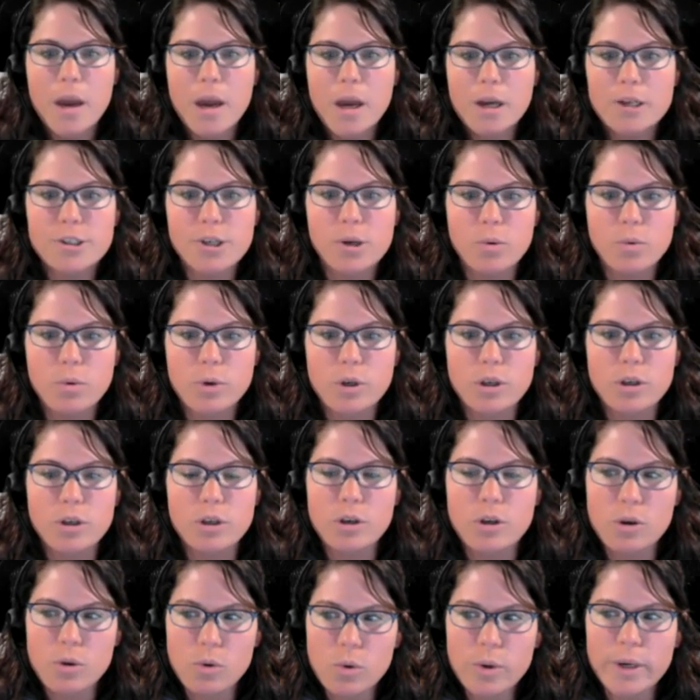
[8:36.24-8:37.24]
So
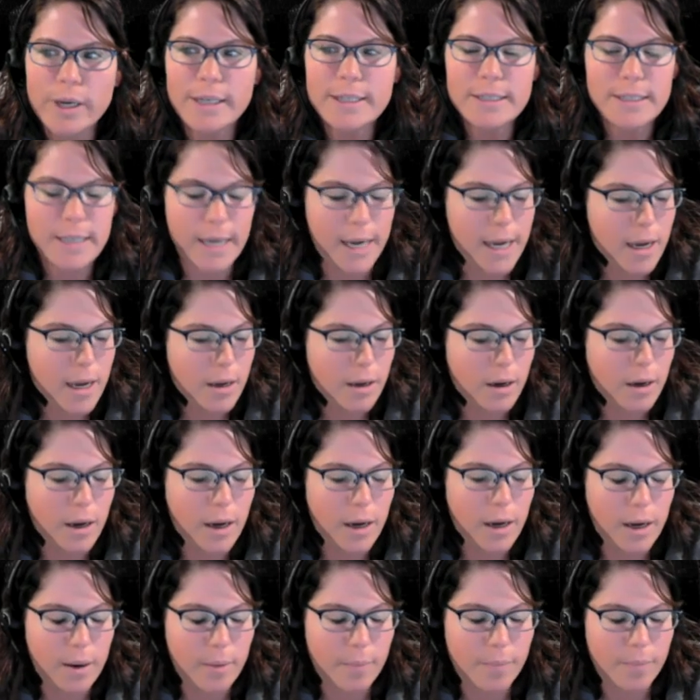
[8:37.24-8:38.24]
you can take
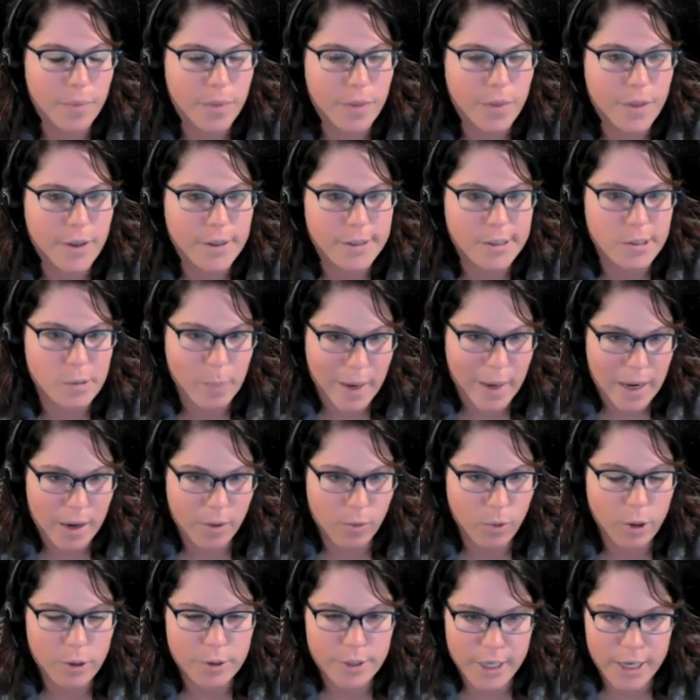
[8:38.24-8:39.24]
um, the
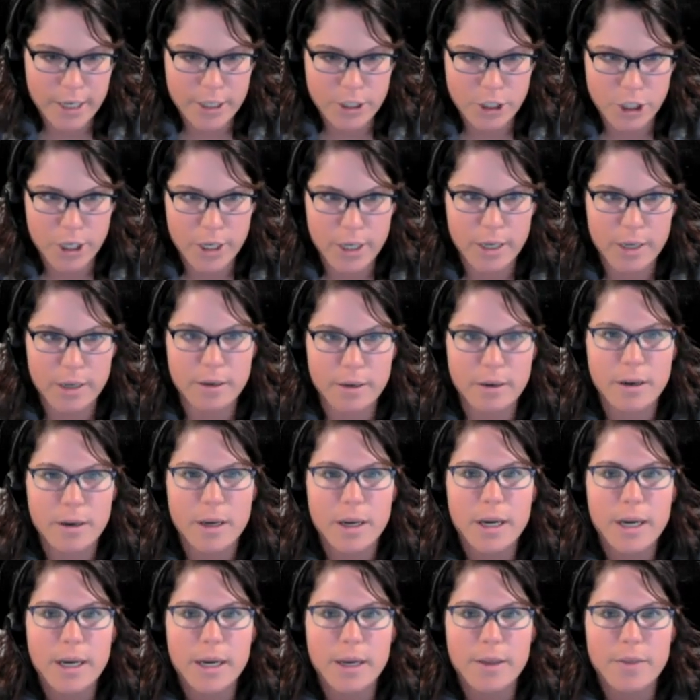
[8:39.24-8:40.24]
Spain rotation
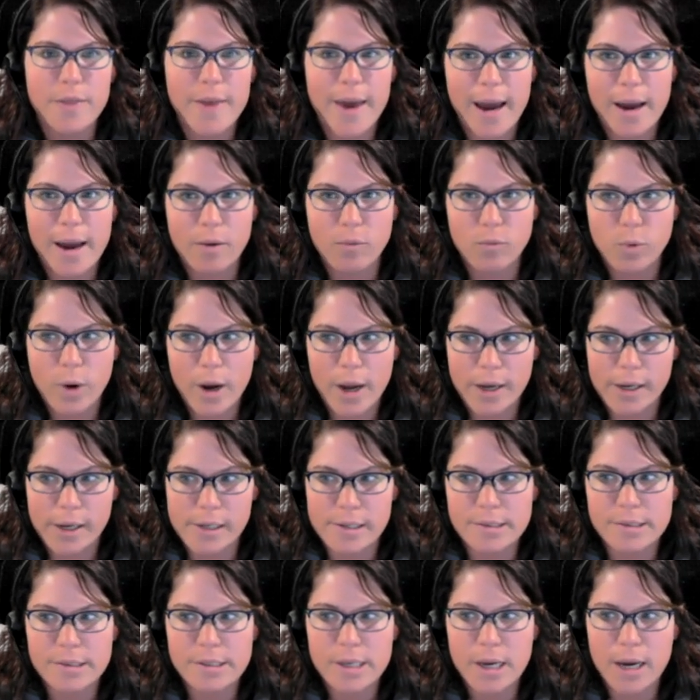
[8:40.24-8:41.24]
that
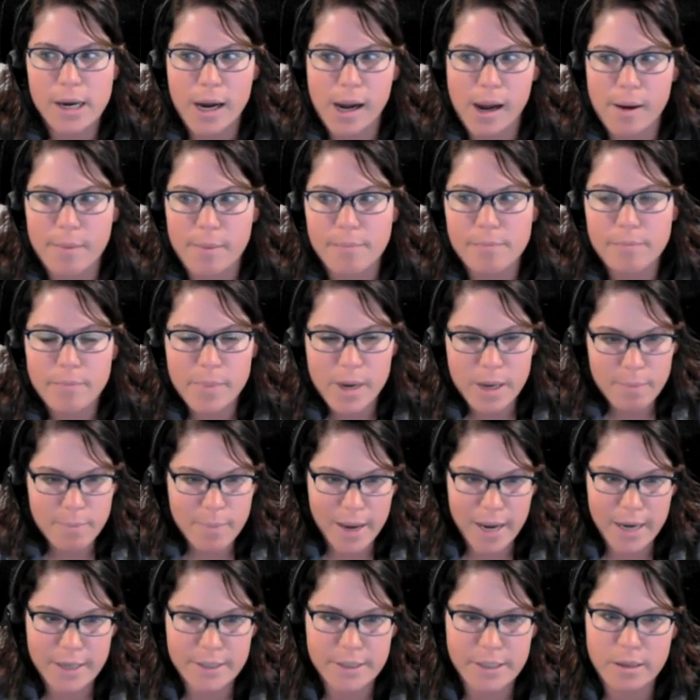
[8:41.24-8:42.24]
runs um, mid
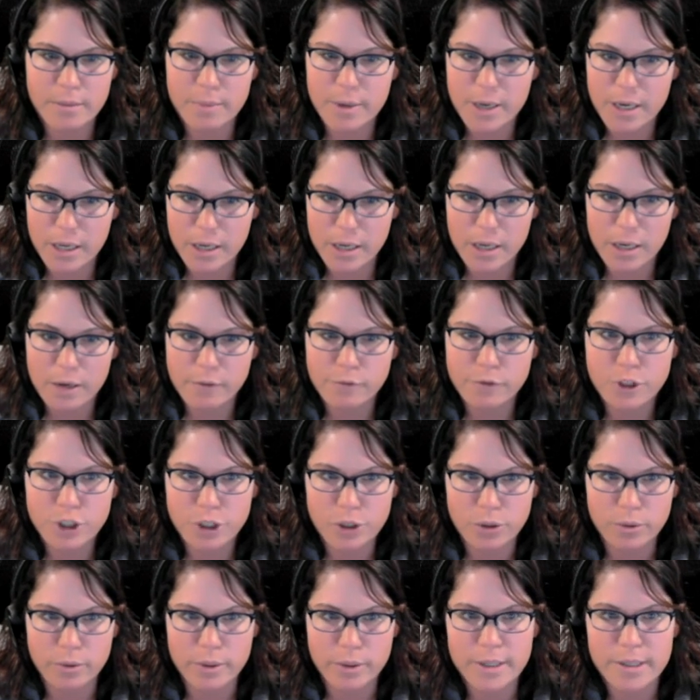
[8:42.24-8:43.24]
May to the beginning of
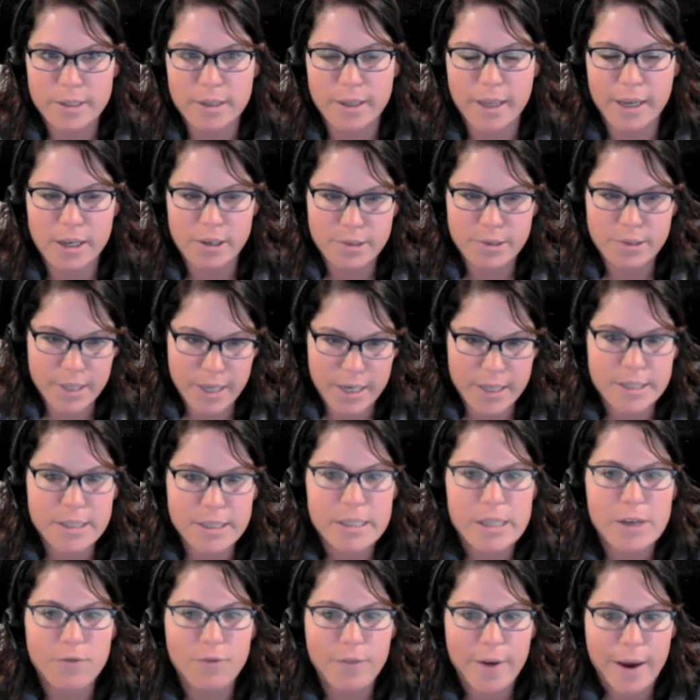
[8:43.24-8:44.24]
June. Like you said, it's
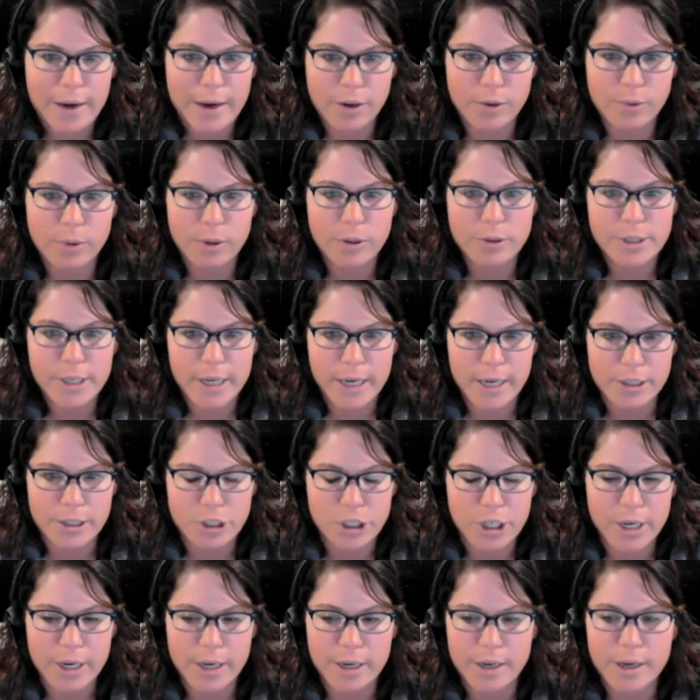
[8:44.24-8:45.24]
the final
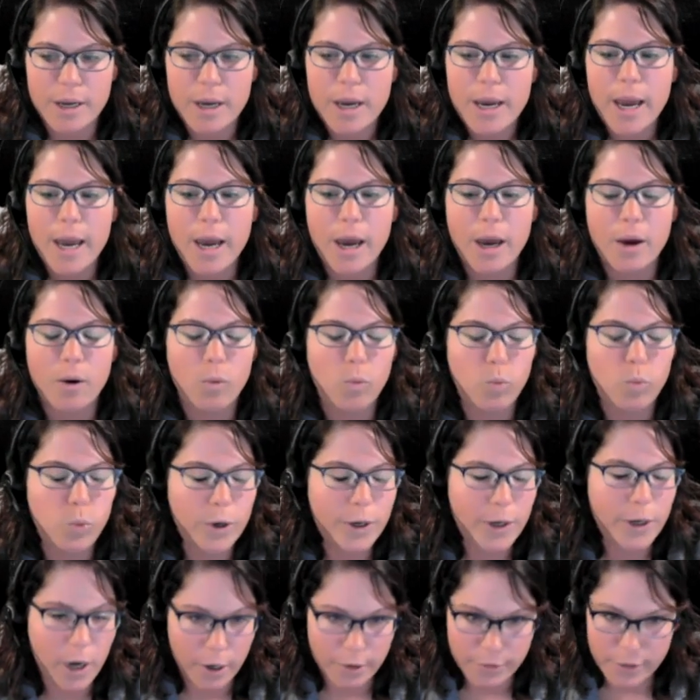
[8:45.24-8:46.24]
rotation,
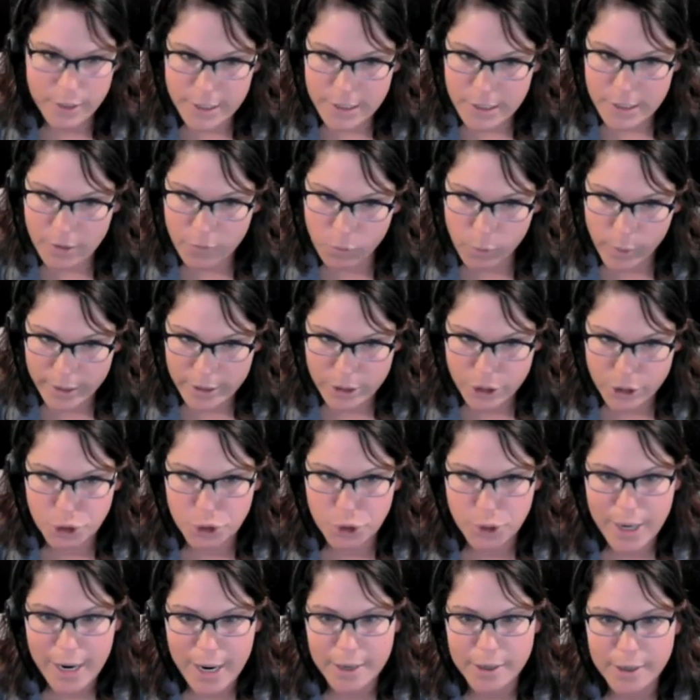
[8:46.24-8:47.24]
regardless of which
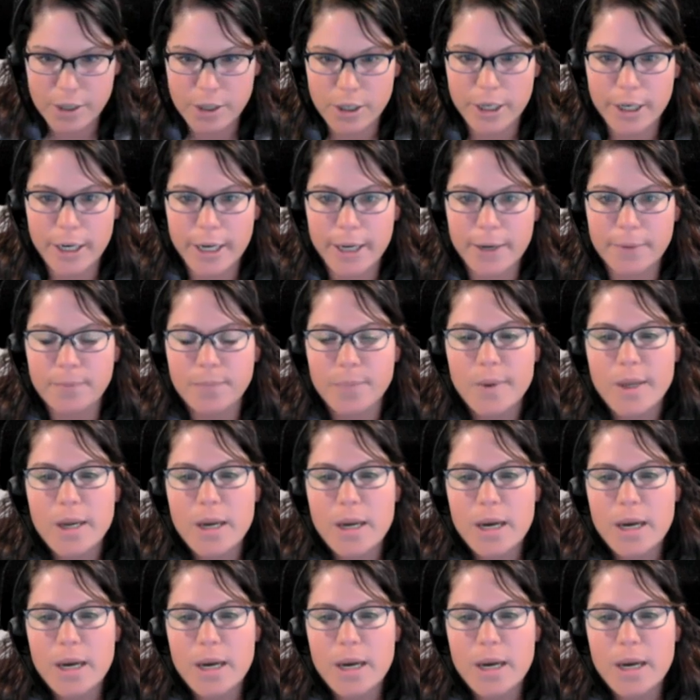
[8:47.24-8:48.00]
track you're in.